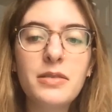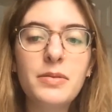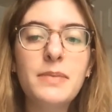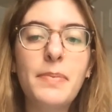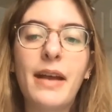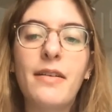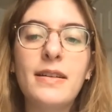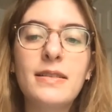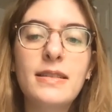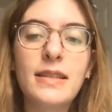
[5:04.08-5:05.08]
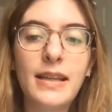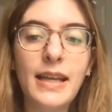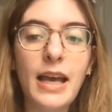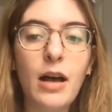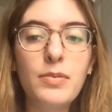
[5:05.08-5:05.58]
to his parents and
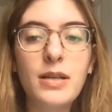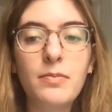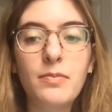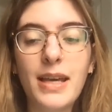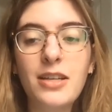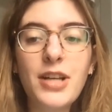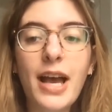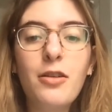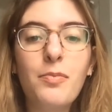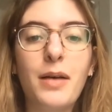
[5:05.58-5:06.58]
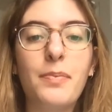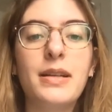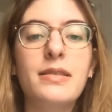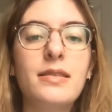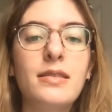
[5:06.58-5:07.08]
they helped him make shadow
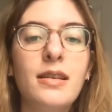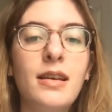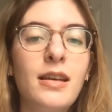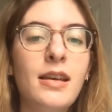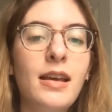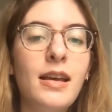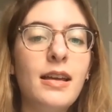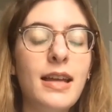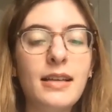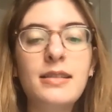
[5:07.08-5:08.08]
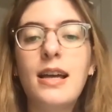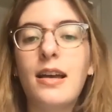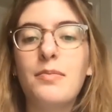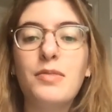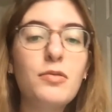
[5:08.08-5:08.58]
puppets. Next
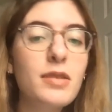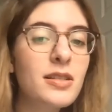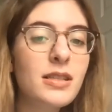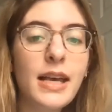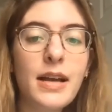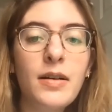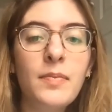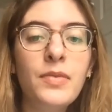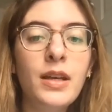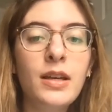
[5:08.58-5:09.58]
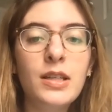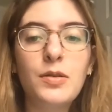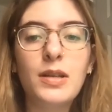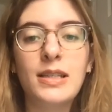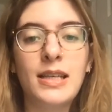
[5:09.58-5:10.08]
time you are scared, you
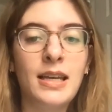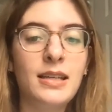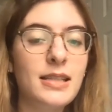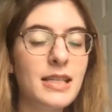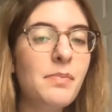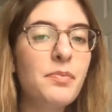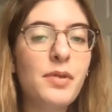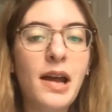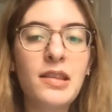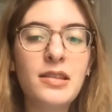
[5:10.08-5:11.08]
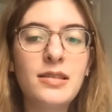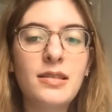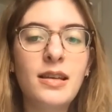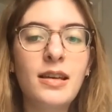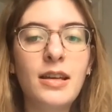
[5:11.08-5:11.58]
can take deep
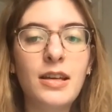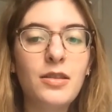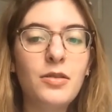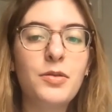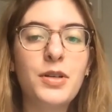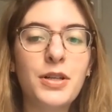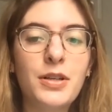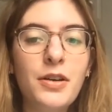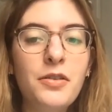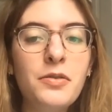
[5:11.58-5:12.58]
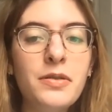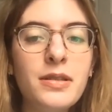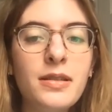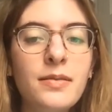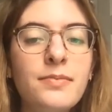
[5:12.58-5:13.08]
breaths in through your
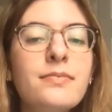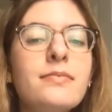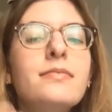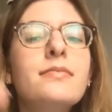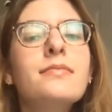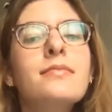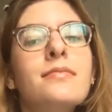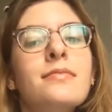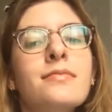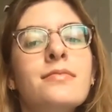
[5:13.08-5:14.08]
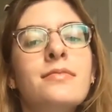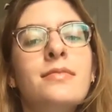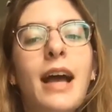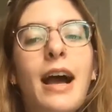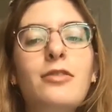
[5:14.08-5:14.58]
nose,
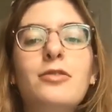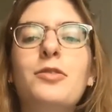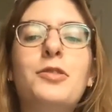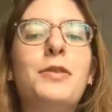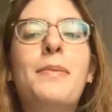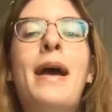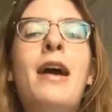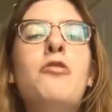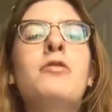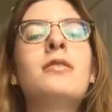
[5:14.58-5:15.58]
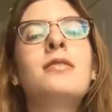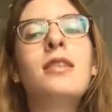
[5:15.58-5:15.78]
out through your mouth,